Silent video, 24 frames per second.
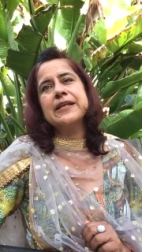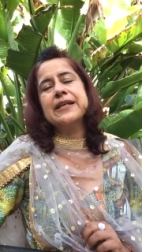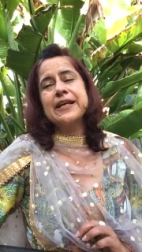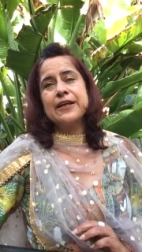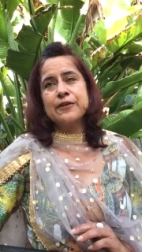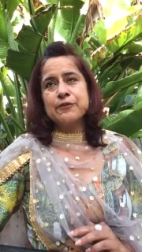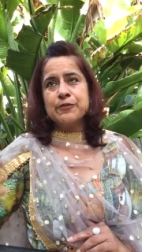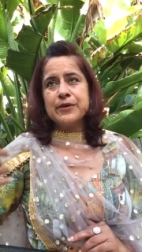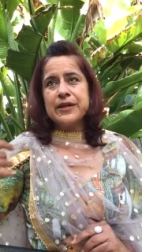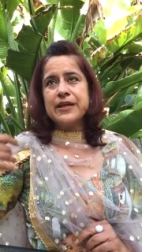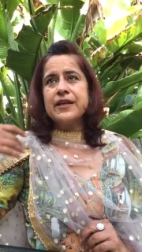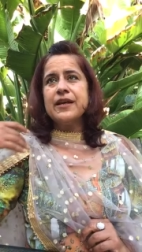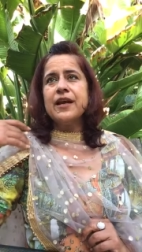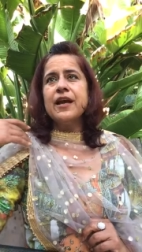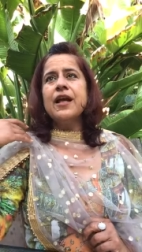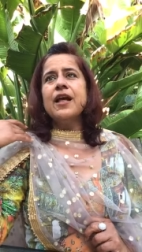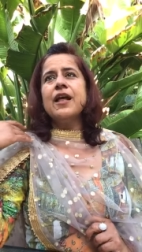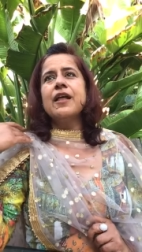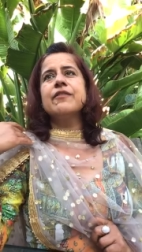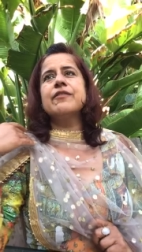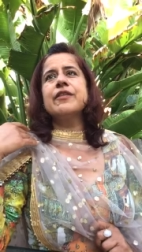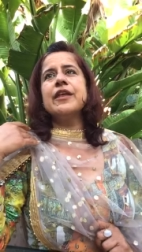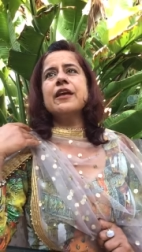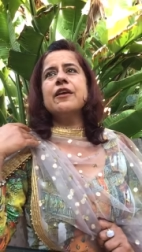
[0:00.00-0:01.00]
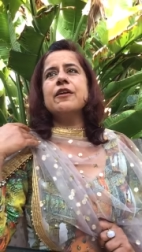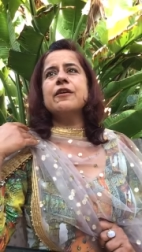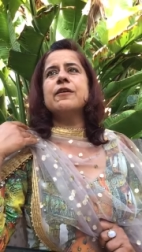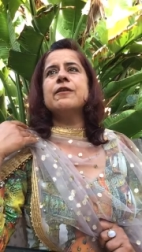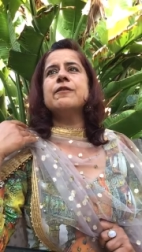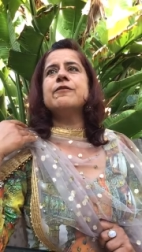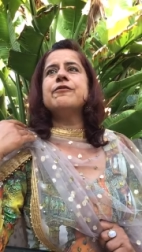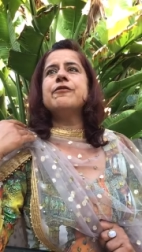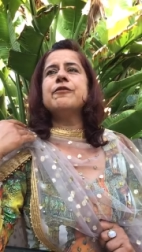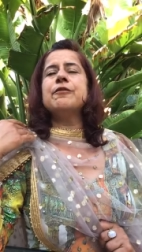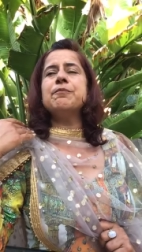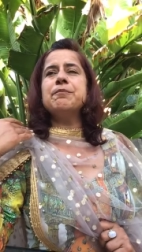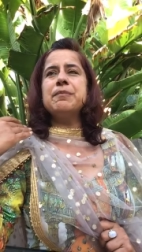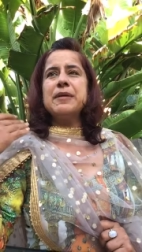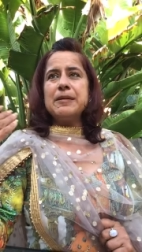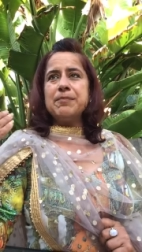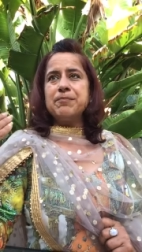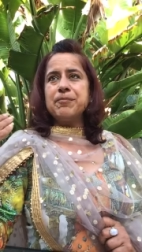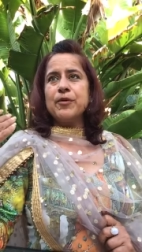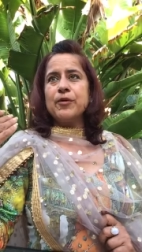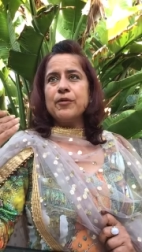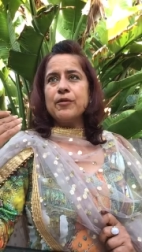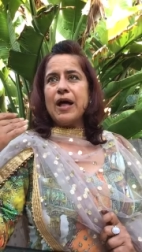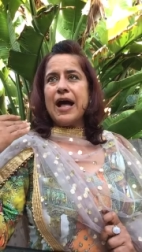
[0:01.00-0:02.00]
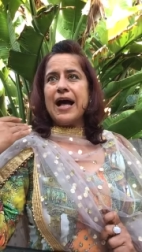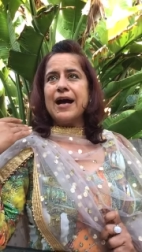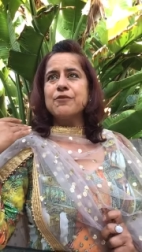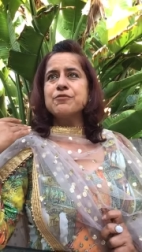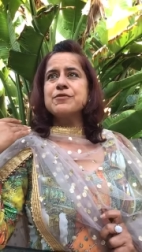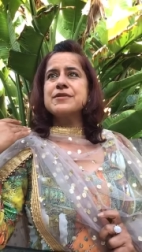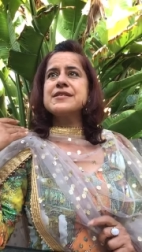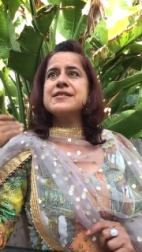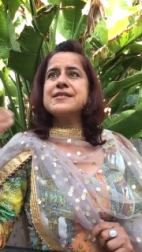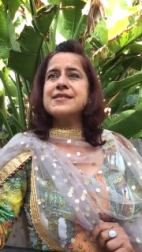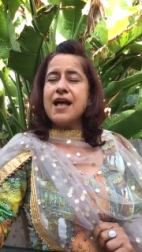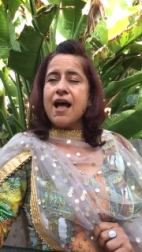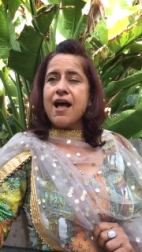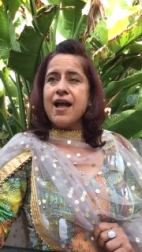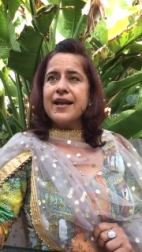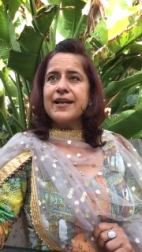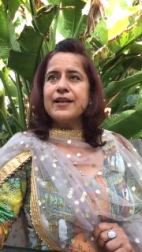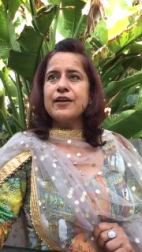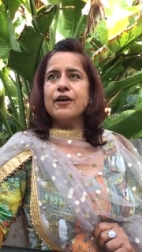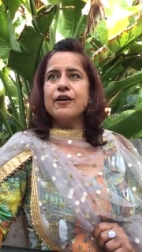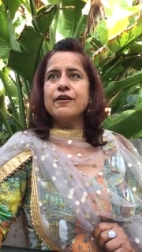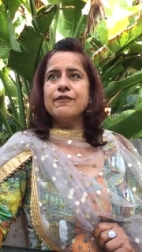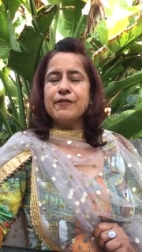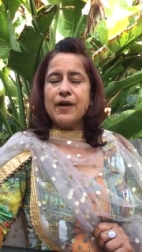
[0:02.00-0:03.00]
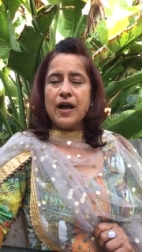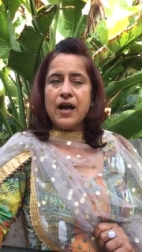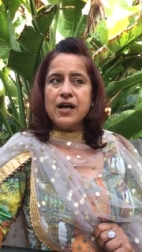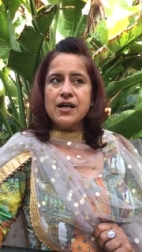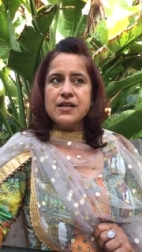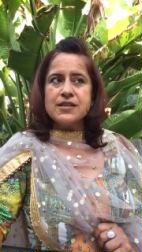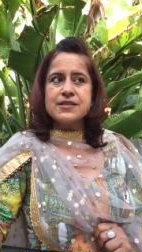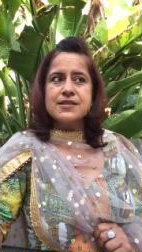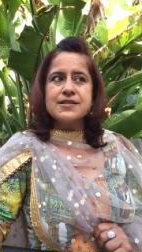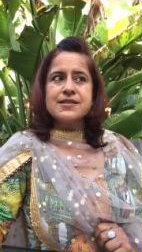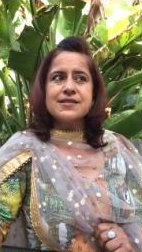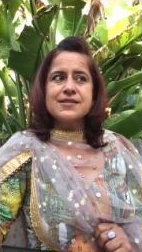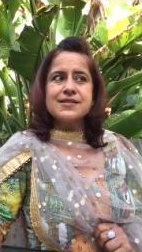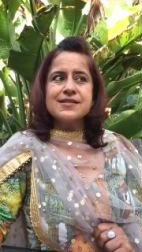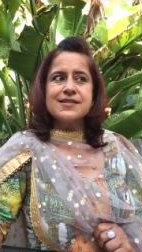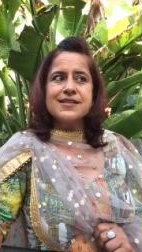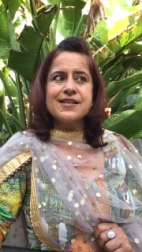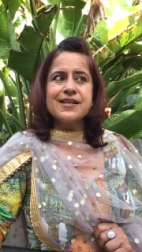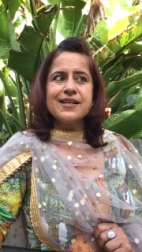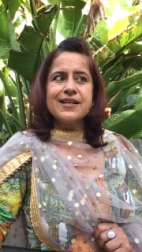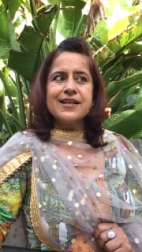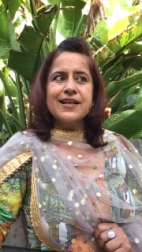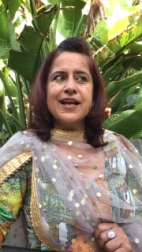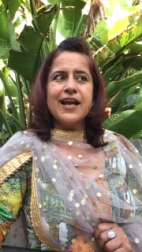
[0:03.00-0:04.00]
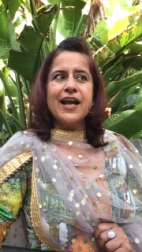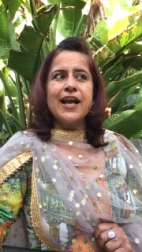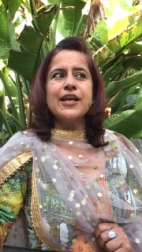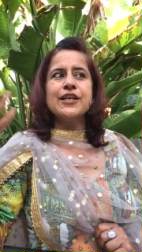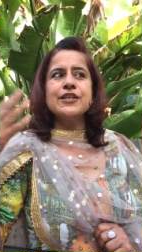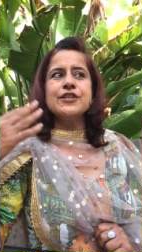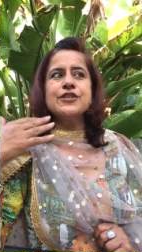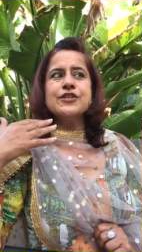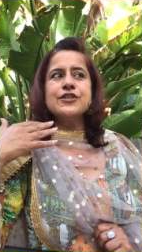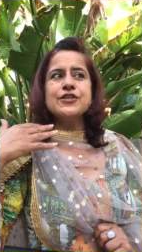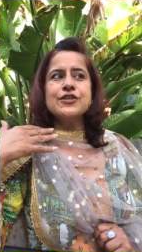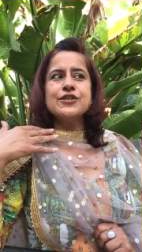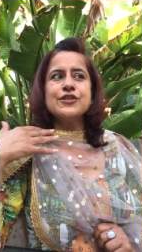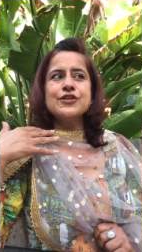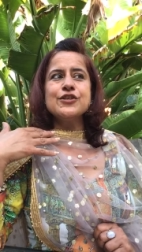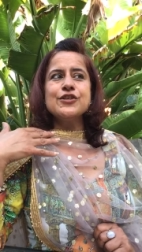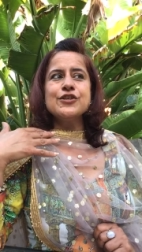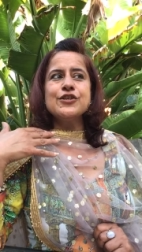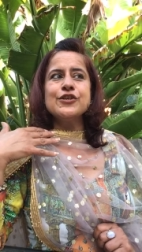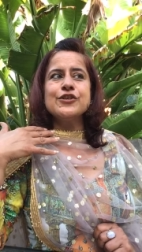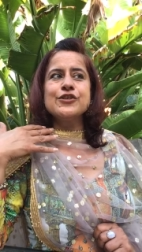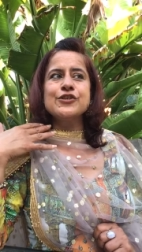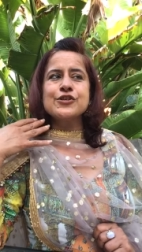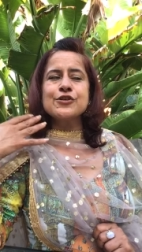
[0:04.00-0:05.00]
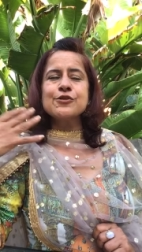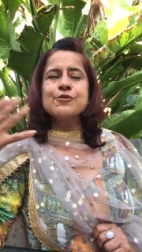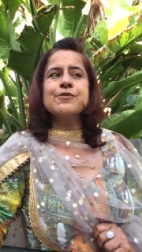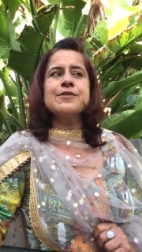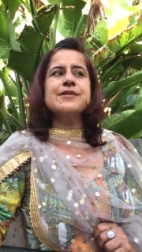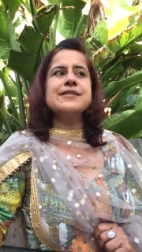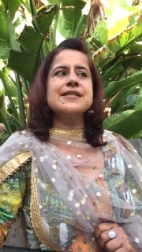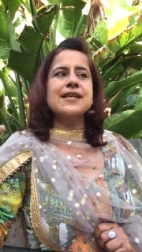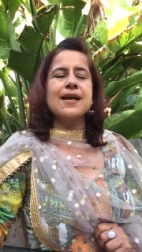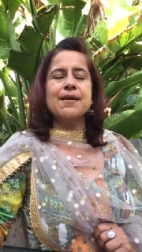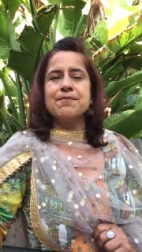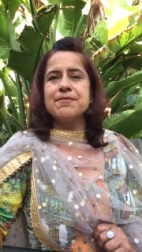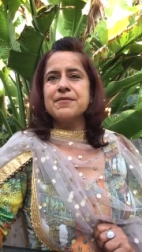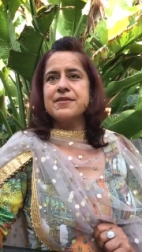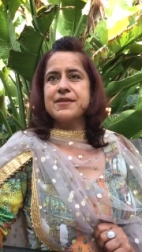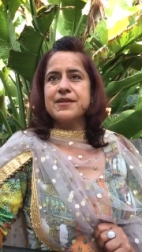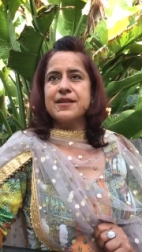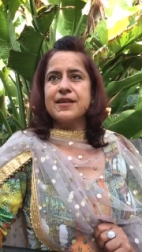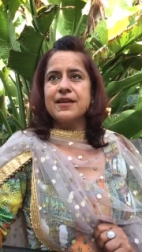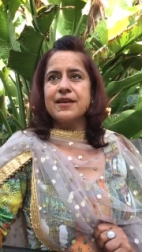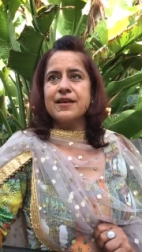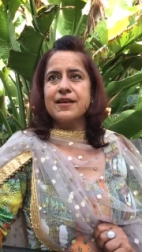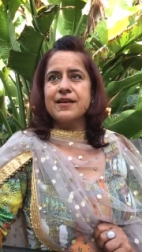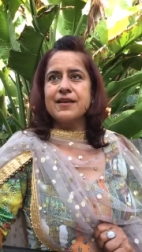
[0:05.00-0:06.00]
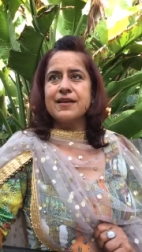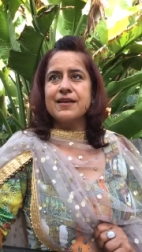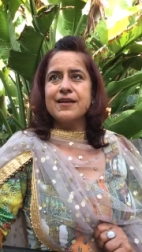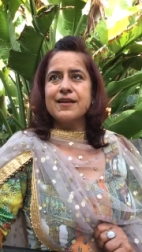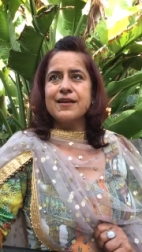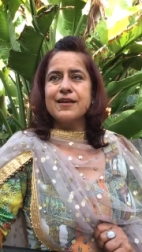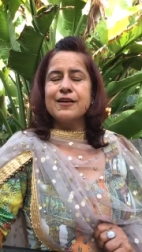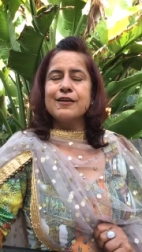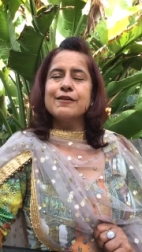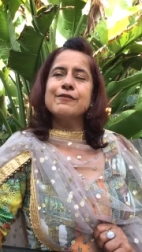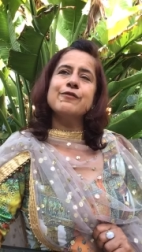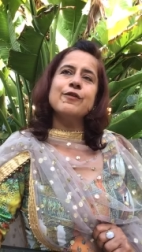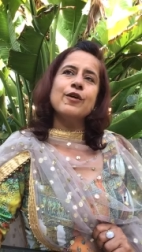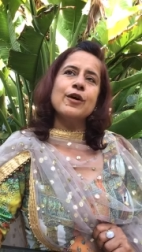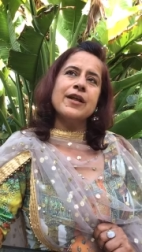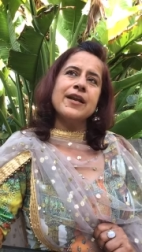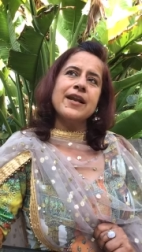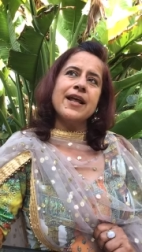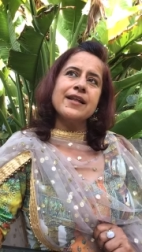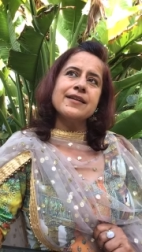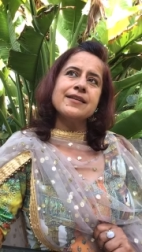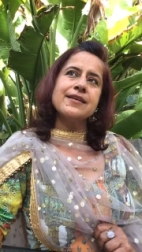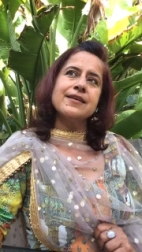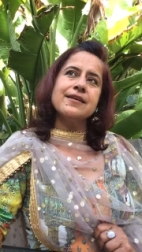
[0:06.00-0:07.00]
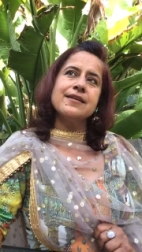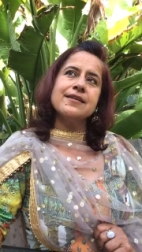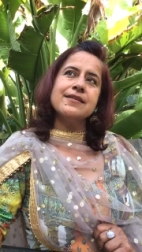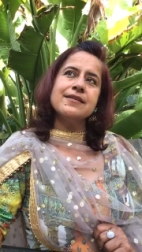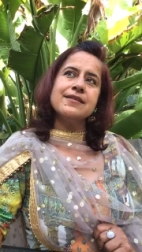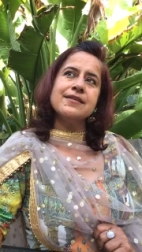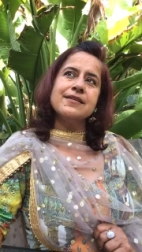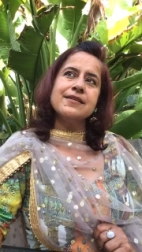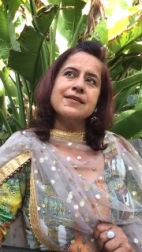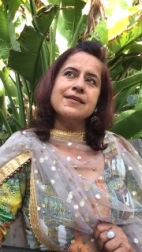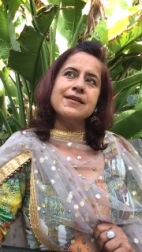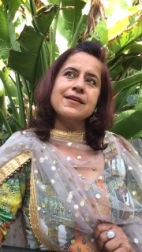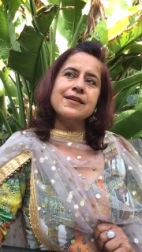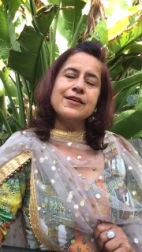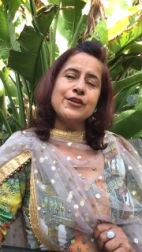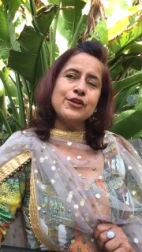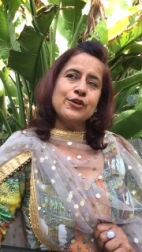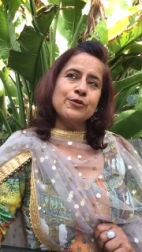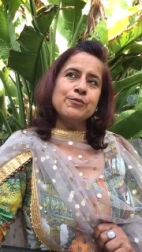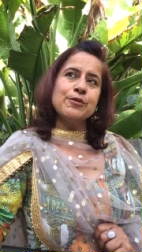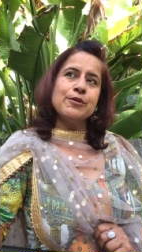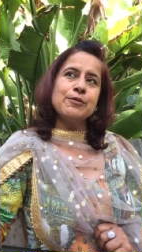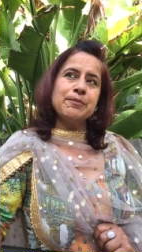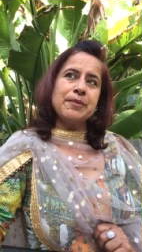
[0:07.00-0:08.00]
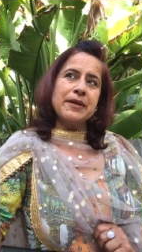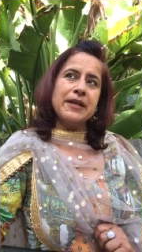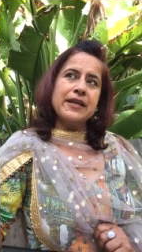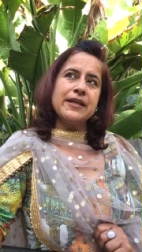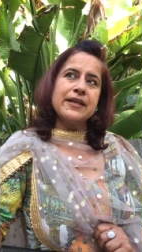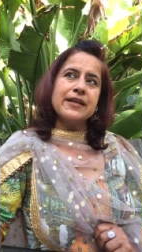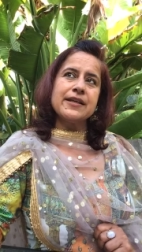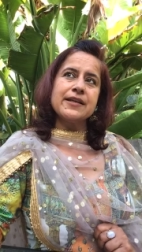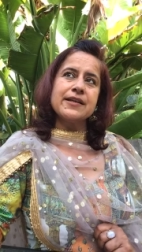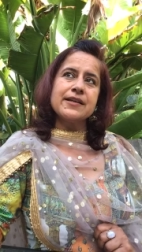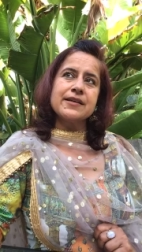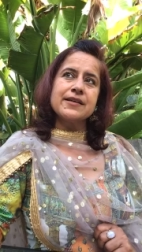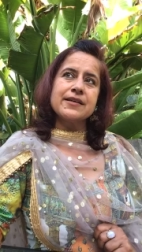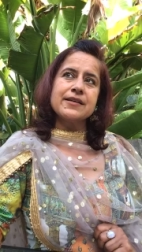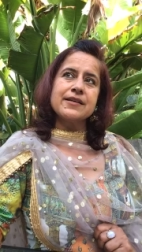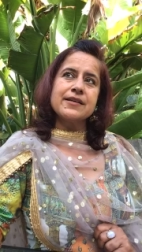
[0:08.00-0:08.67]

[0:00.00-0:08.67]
Can we think of people outside of us and do something for another human being,